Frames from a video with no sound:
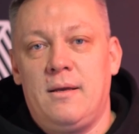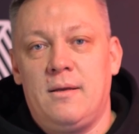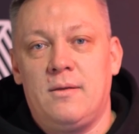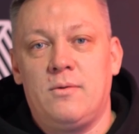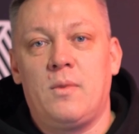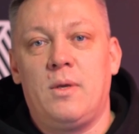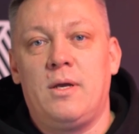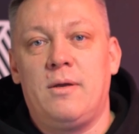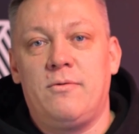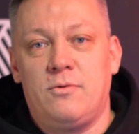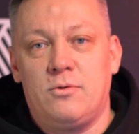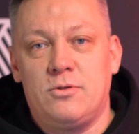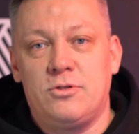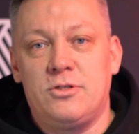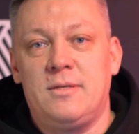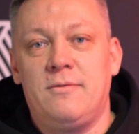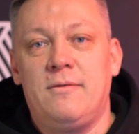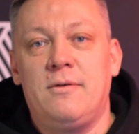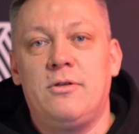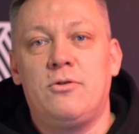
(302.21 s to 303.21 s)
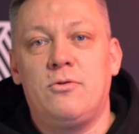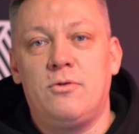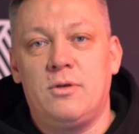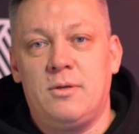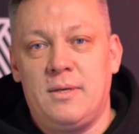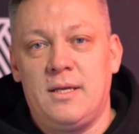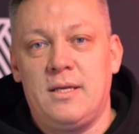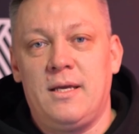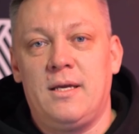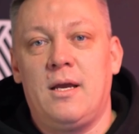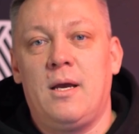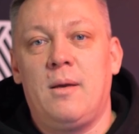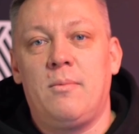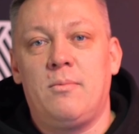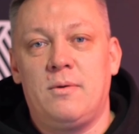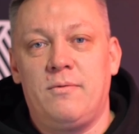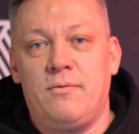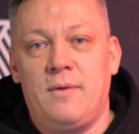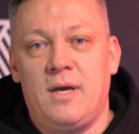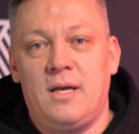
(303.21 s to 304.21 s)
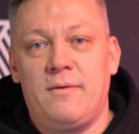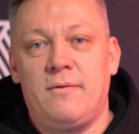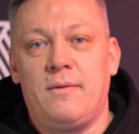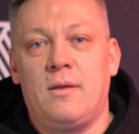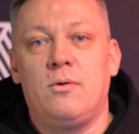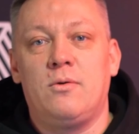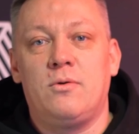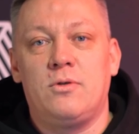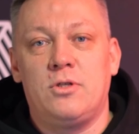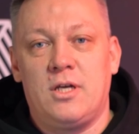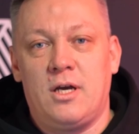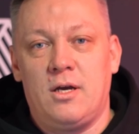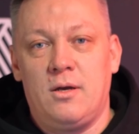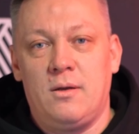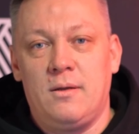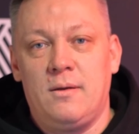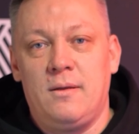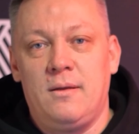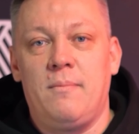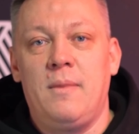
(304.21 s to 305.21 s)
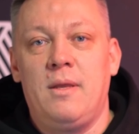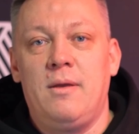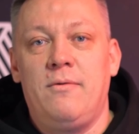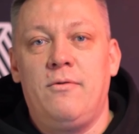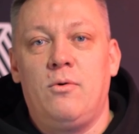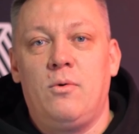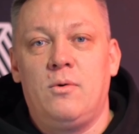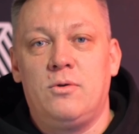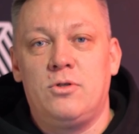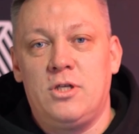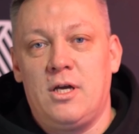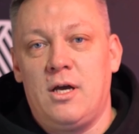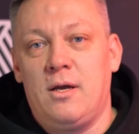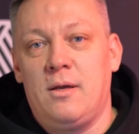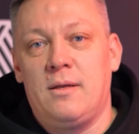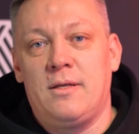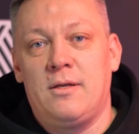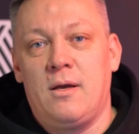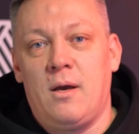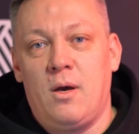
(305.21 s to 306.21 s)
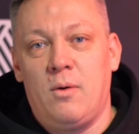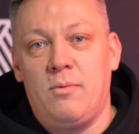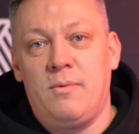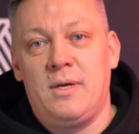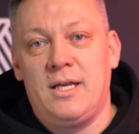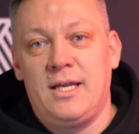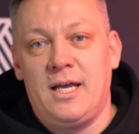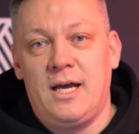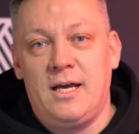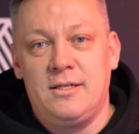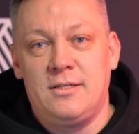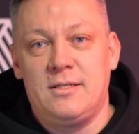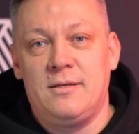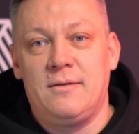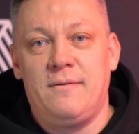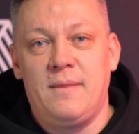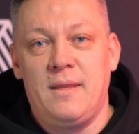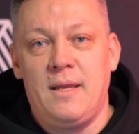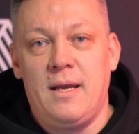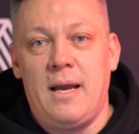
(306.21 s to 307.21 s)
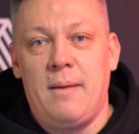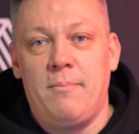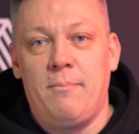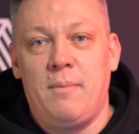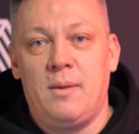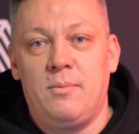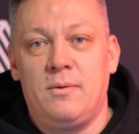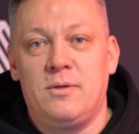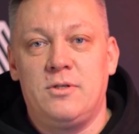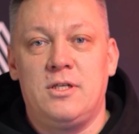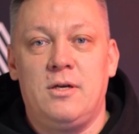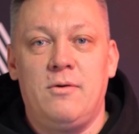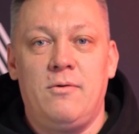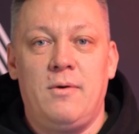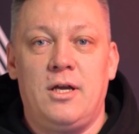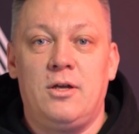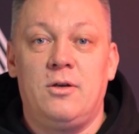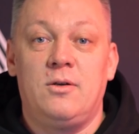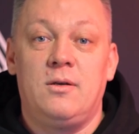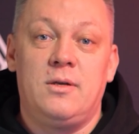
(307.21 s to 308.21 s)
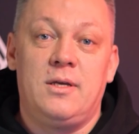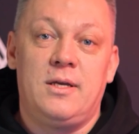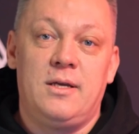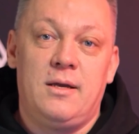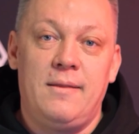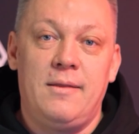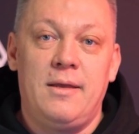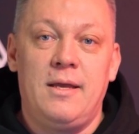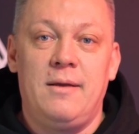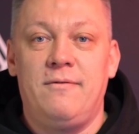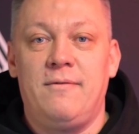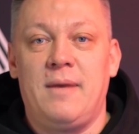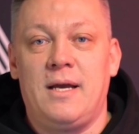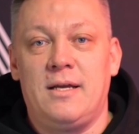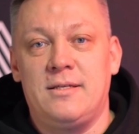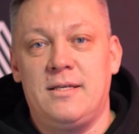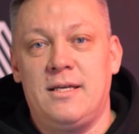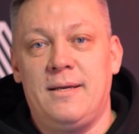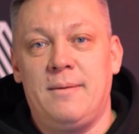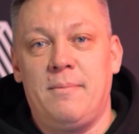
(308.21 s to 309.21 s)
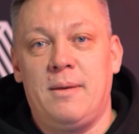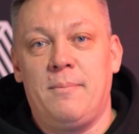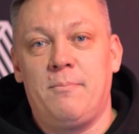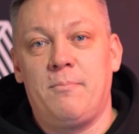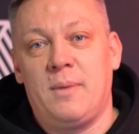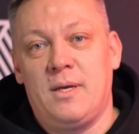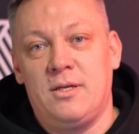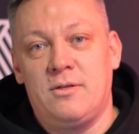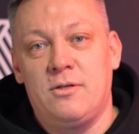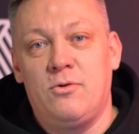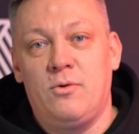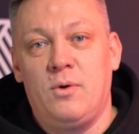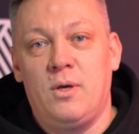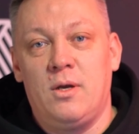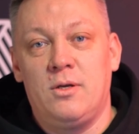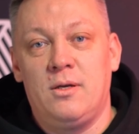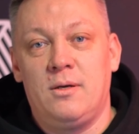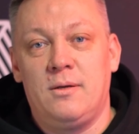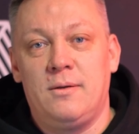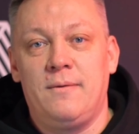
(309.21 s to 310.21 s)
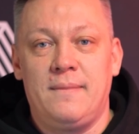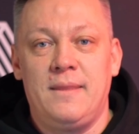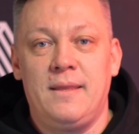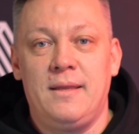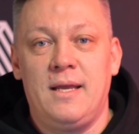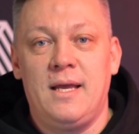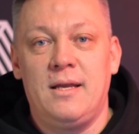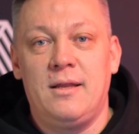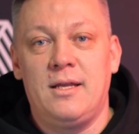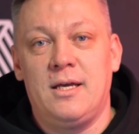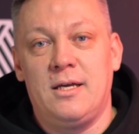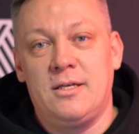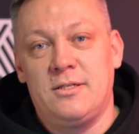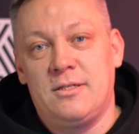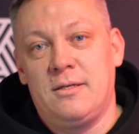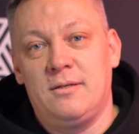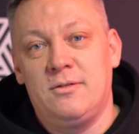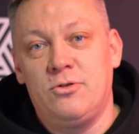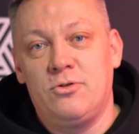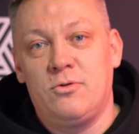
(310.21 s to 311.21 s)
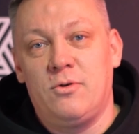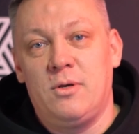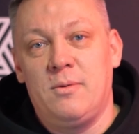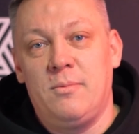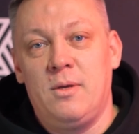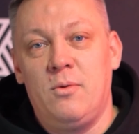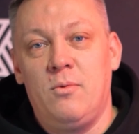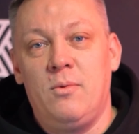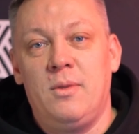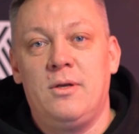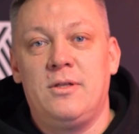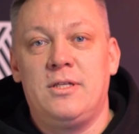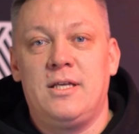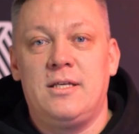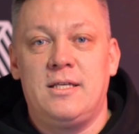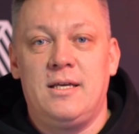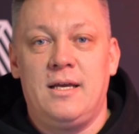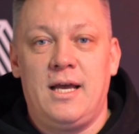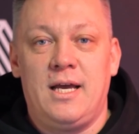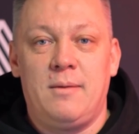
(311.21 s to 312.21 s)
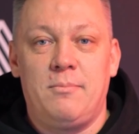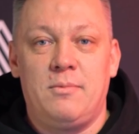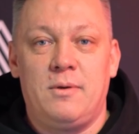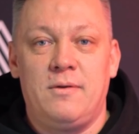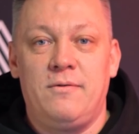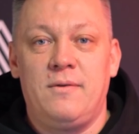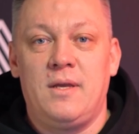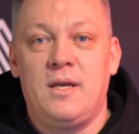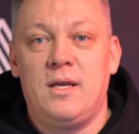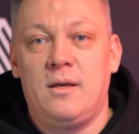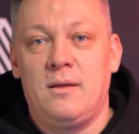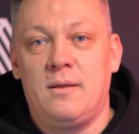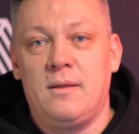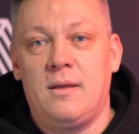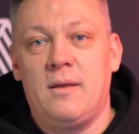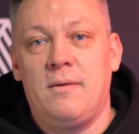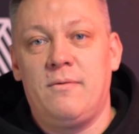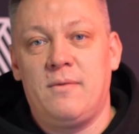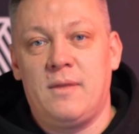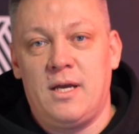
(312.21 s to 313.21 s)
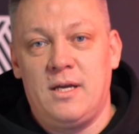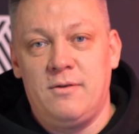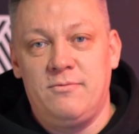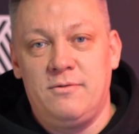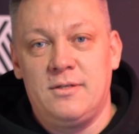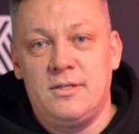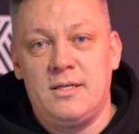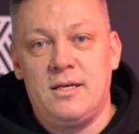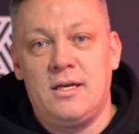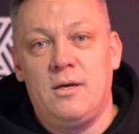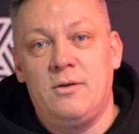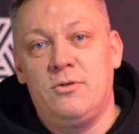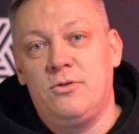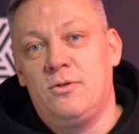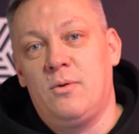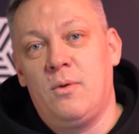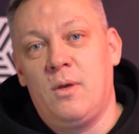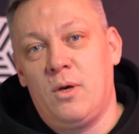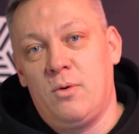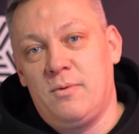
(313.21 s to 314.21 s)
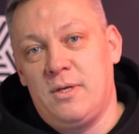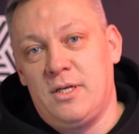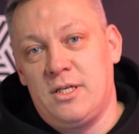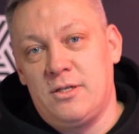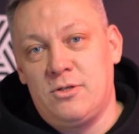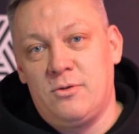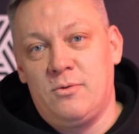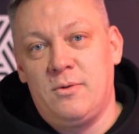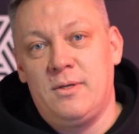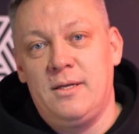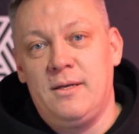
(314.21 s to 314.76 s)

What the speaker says: 24/7 streaming can help revive an older channel, but if your channel is already active and publishing regularly, the effect can be much stronger. In that case, streaming works as an amplifier for everything else you're already doing.